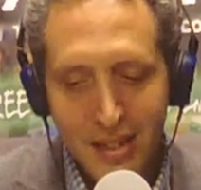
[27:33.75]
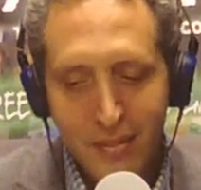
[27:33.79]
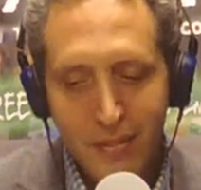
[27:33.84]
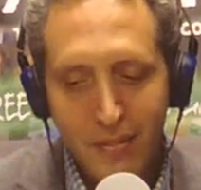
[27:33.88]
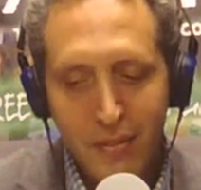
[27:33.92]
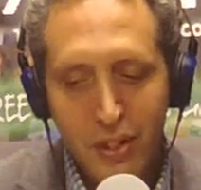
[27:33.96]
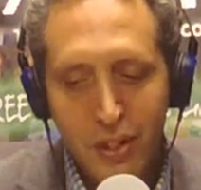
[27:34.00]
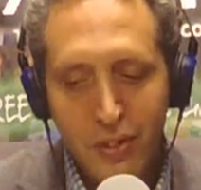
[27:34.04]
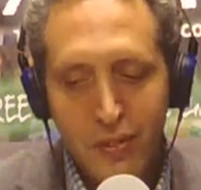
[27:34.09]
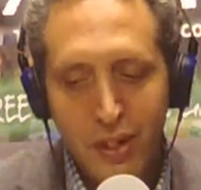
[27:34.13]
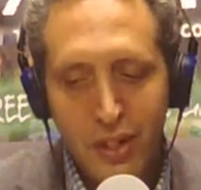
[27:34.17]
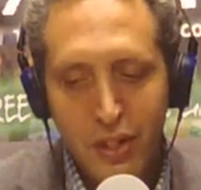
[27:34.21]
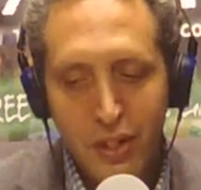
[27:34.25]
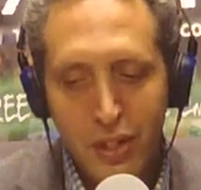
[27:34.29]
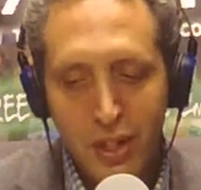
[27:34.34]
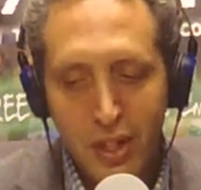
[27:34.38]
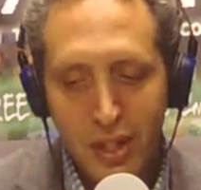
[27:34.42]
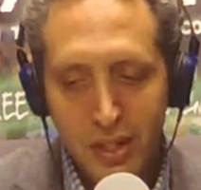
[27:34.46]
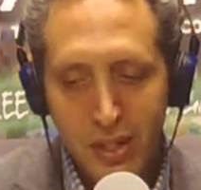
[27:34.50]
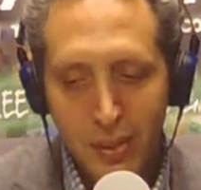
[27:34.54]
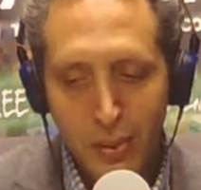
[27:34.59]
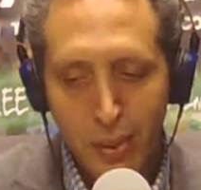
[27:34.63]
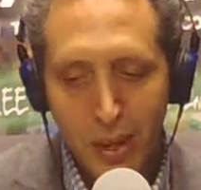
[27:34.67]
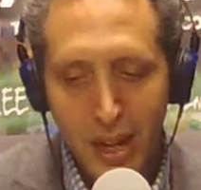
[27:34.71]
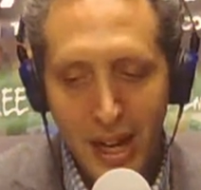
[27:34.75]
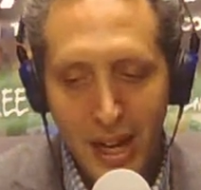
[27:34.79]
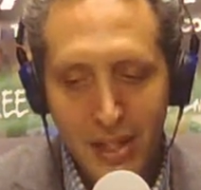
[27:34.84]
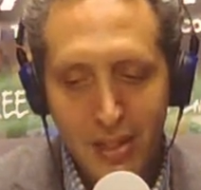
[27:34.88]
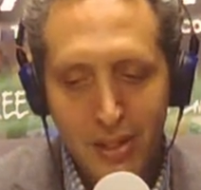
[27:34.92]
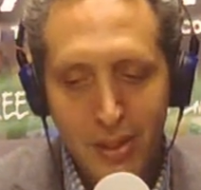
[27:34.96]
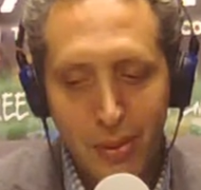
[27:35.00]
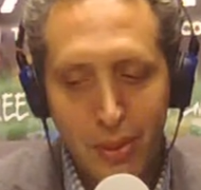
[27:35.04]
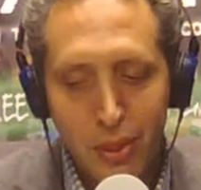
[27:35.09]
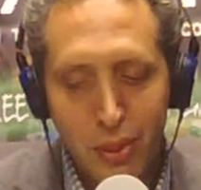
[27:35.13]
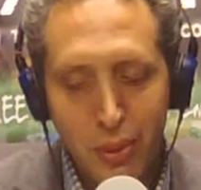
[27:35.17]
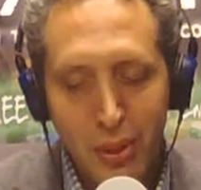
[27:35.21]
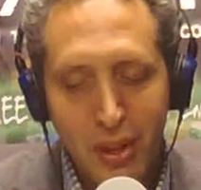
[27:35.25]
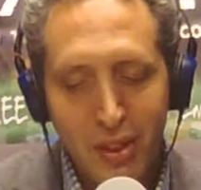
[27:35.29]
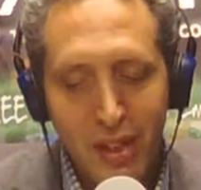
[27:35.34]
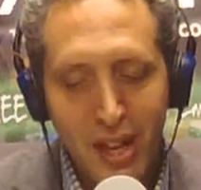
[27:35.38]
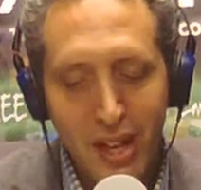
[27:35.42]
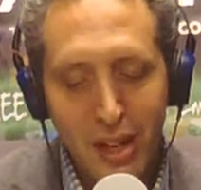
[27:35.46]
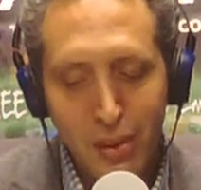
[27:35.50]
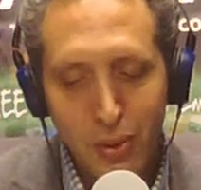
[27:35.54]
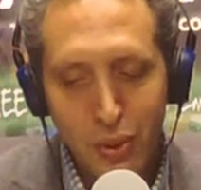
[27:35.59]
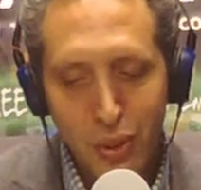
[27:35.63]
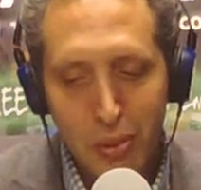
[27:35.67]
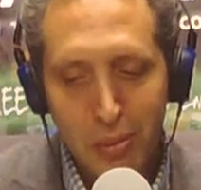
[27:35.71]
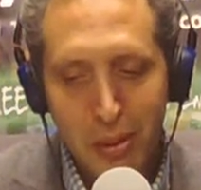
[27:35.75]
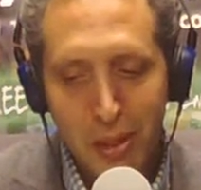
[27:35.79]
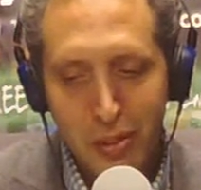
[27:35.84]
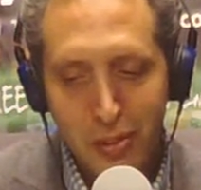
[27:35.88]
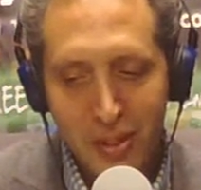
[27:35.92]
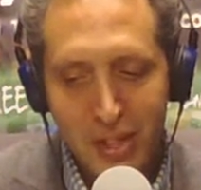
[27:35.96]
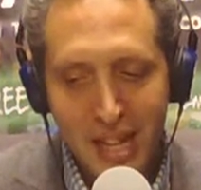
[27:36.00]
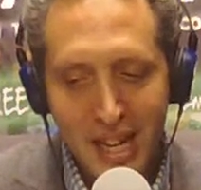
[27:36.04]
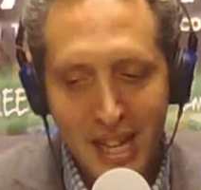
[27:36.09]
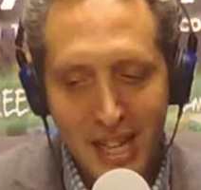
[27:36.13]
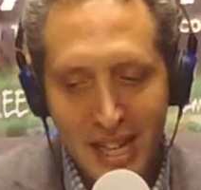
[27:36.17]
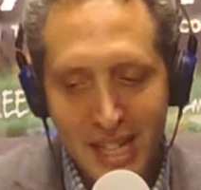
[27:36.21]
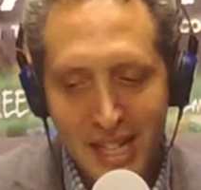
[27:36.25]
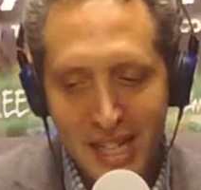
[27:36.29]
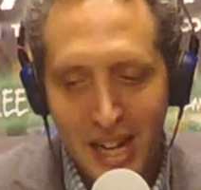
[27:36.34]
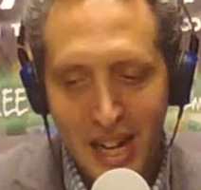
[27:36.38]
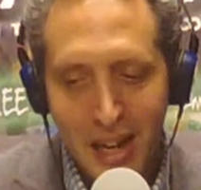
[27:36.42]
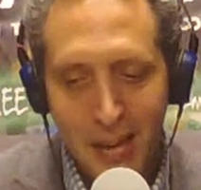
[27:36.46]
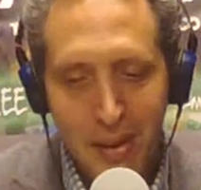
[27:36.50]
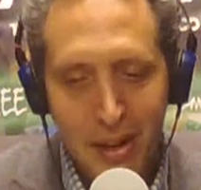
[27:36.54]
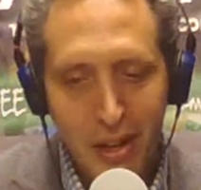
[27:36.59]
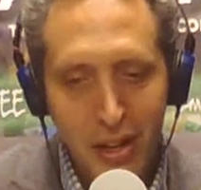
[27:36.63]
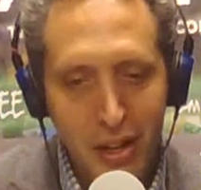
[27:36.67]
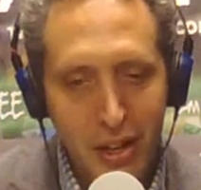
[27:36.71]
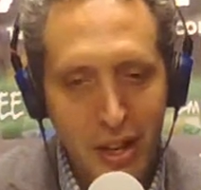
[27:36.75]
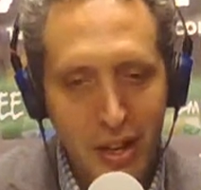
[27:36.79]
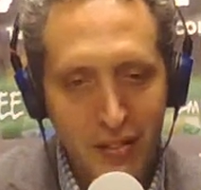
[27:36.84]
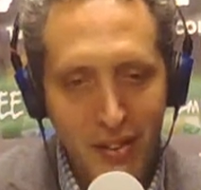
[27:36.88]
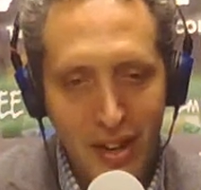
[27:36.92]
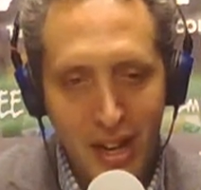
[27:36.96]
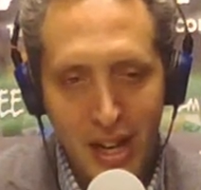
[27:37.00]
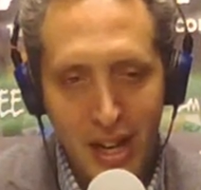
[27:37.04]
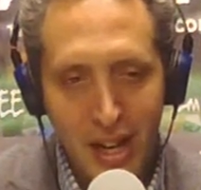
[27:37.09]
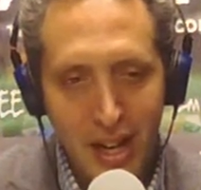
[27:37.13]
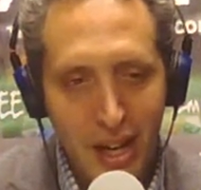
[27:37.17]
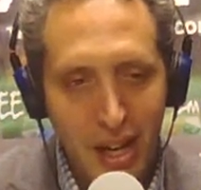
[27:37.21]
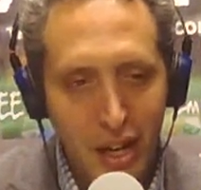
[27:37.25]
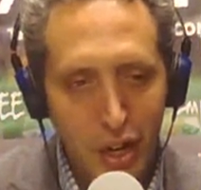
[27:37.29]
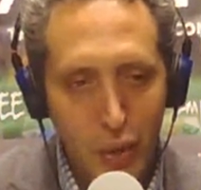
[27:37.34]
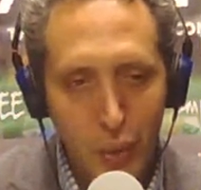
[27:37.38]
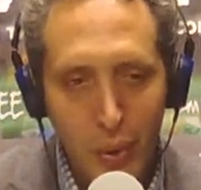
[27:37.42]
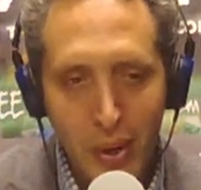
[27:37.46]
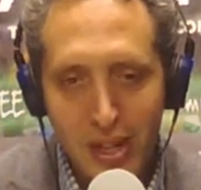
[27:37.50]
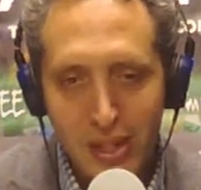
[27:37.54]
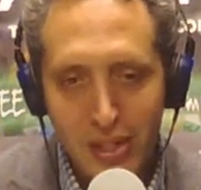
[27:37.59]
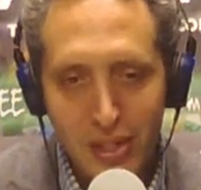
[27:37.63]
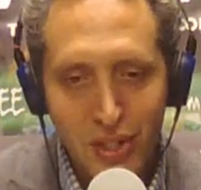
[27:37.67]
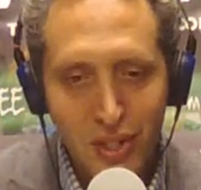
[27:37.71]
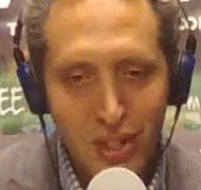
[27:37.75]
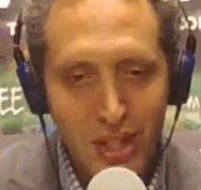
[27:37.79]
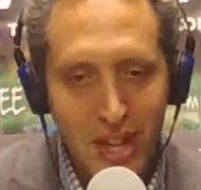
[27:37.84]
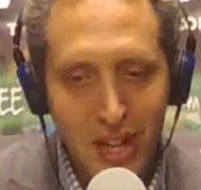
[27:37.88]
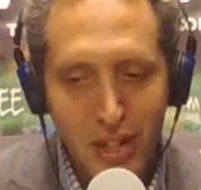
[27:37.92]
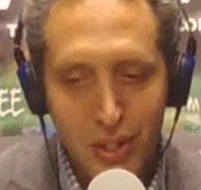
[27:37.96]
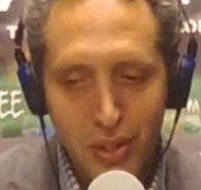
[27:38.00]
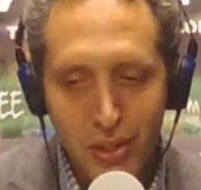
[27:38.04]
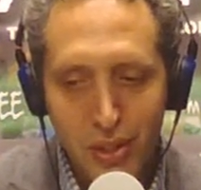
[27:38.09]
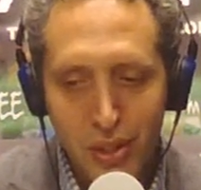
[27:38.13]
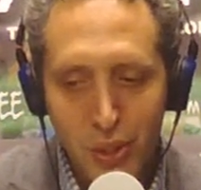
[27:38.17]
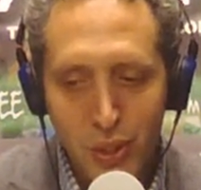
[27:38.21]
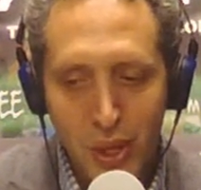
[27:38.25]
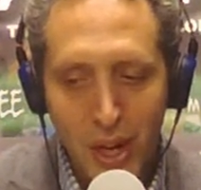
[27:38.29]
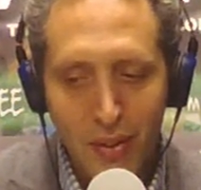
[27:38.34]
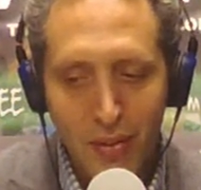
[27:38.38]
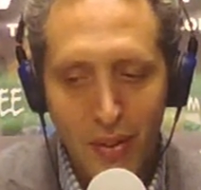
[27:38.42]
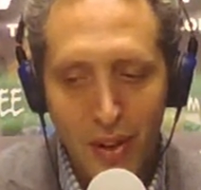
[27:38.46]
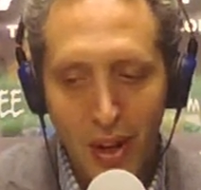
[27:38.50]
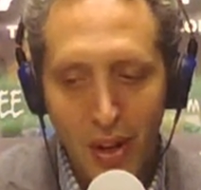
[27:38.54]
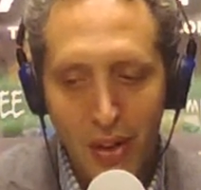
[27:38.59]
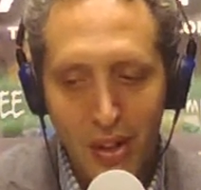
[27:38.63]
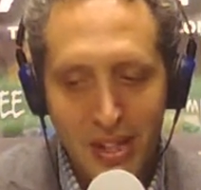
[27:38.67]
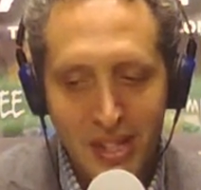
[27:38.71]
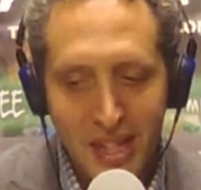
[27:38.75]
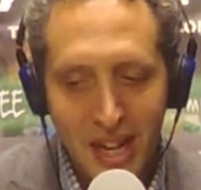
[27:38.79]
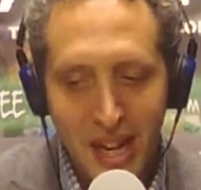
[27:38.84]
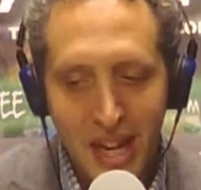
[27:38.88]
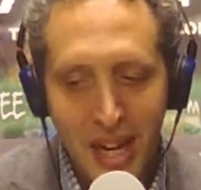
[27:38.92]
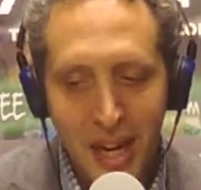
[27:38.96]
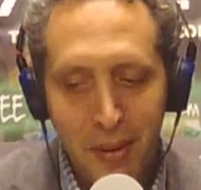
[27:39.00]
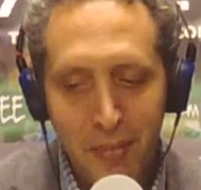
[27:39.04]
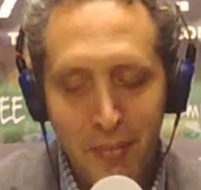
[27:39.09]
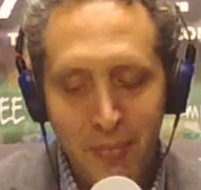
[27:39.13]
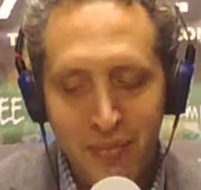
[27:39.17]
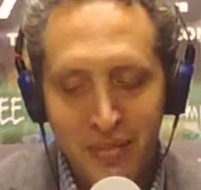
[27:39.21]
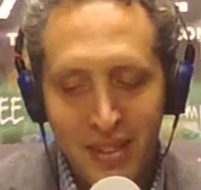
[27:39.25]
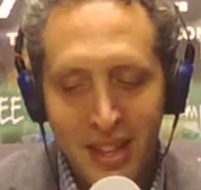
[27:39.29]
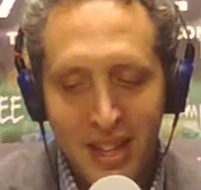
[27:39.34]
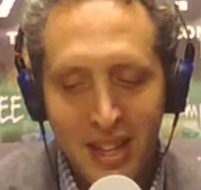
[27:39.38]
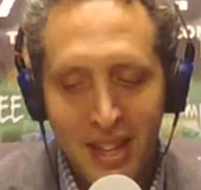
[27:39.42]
Fish Face Goods. Well, excellent. Well, Troy, thank you so much for taking the time. I know you've had a crazy schedule. You travel all the time.